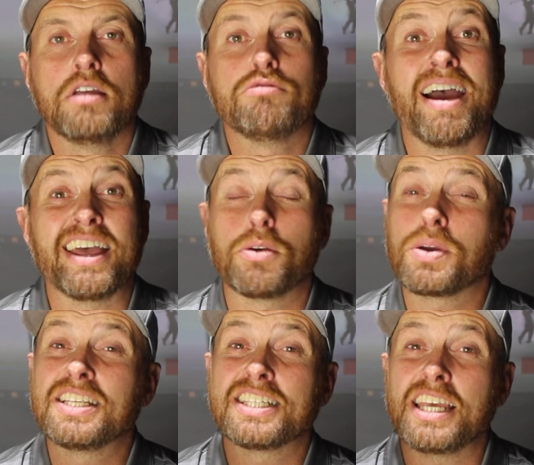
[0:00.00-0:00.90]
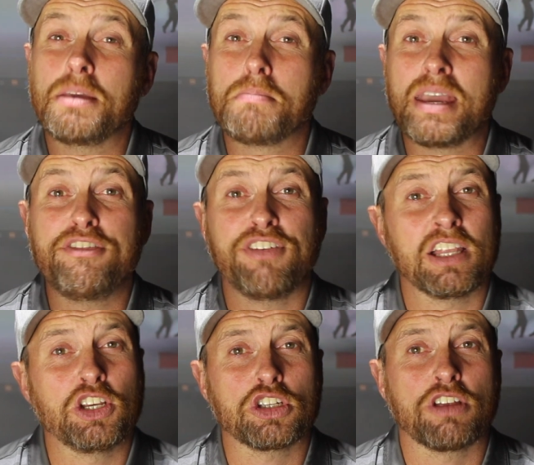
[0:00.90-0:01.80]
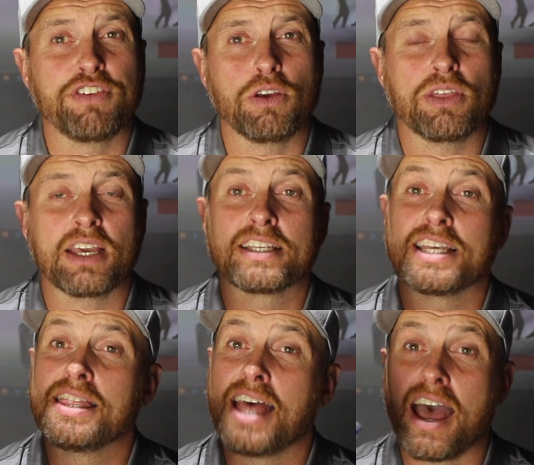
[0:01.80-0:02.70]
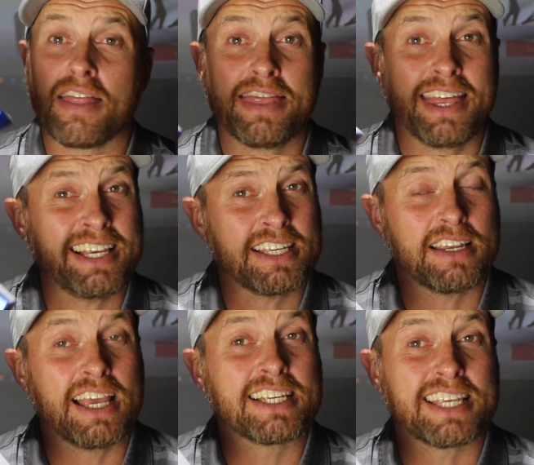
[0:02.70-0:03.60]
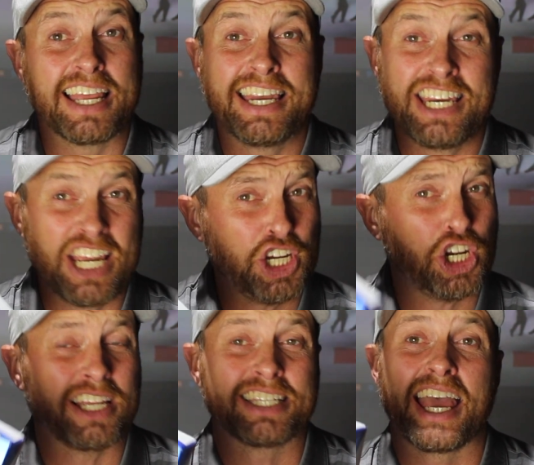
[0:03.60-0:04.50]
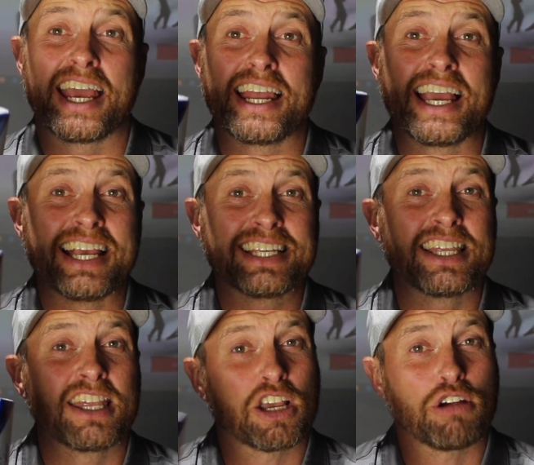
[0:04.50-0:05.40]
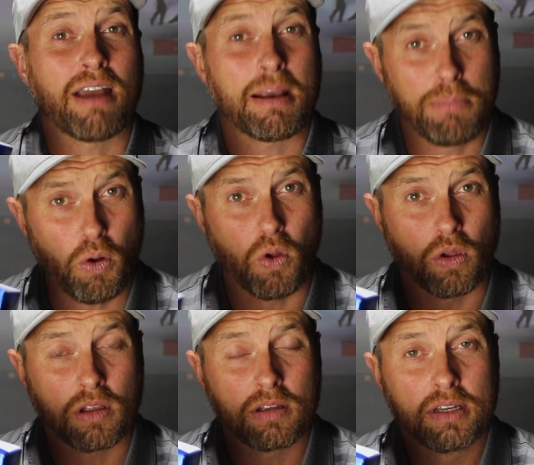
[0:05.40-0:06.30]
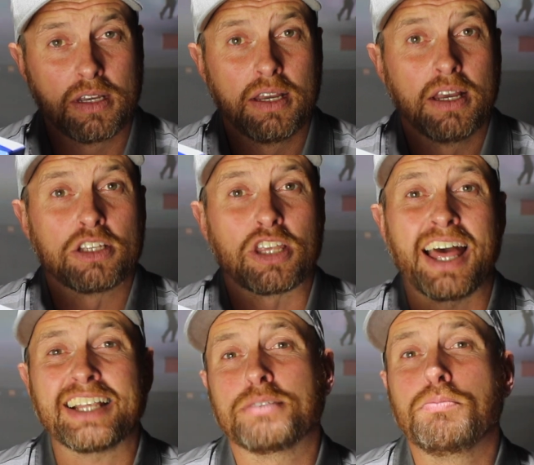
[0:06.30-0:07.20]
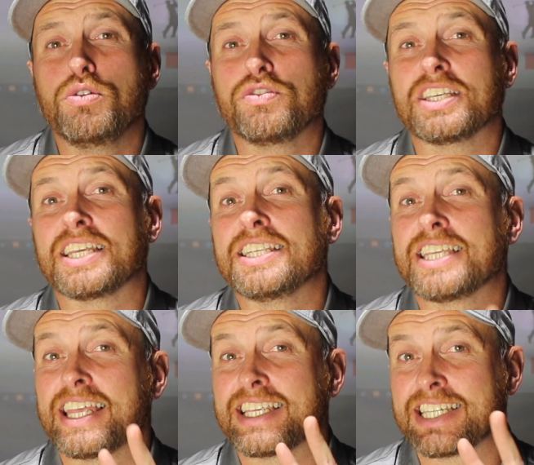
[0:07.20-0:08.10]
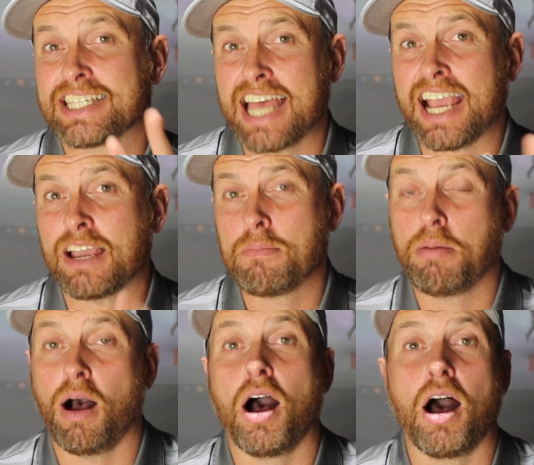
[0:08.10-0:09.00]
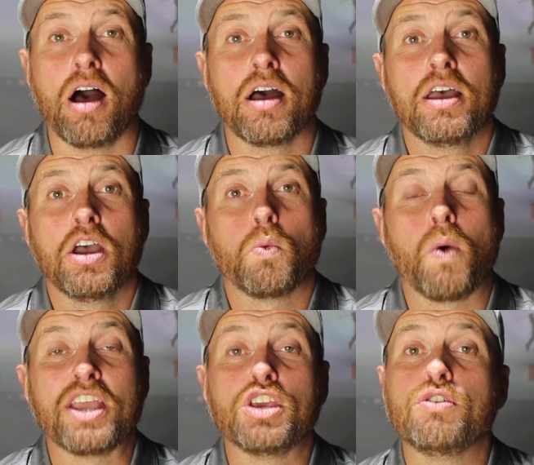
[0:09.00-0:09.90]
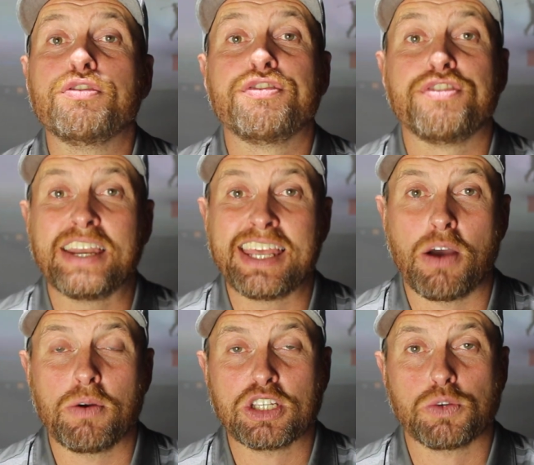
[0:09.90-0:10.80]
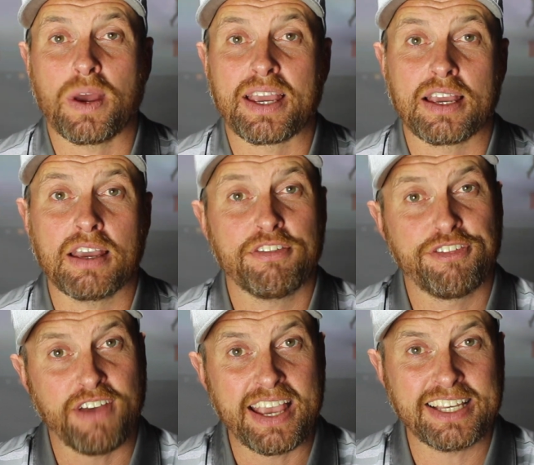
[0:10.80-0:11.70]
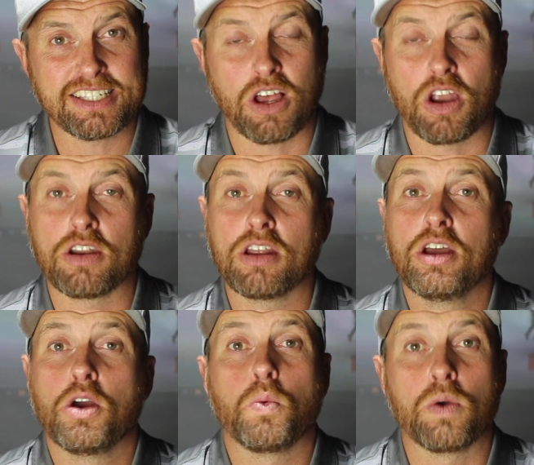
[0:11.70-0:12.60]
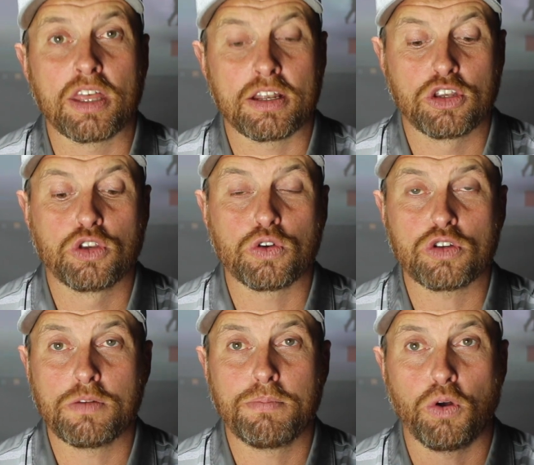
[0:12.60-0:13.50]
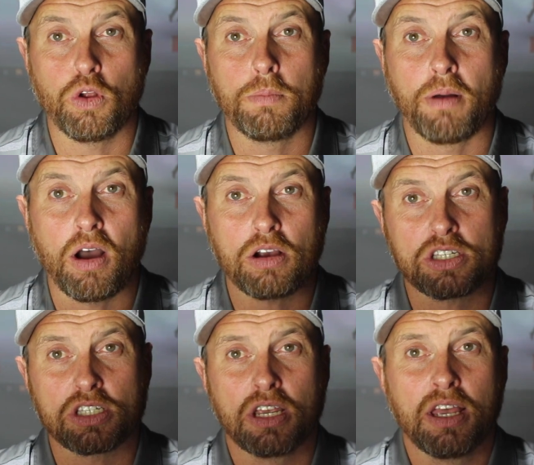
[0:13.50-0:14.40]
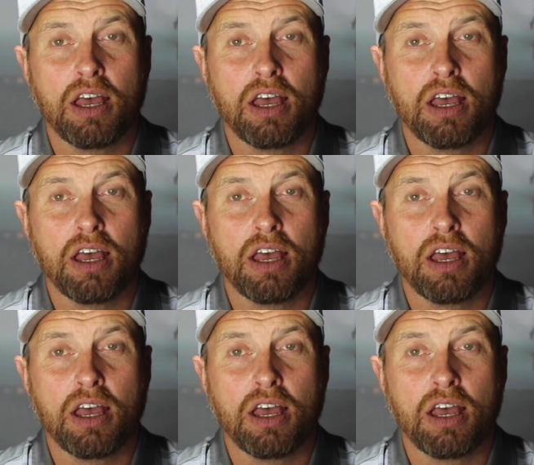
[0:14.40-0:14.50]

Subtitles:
Right, then we can see me filling just a few things in there. This is initially saying isn't the correct ball. So that moves us into the second part, where you video a swing face on with a dozen ball box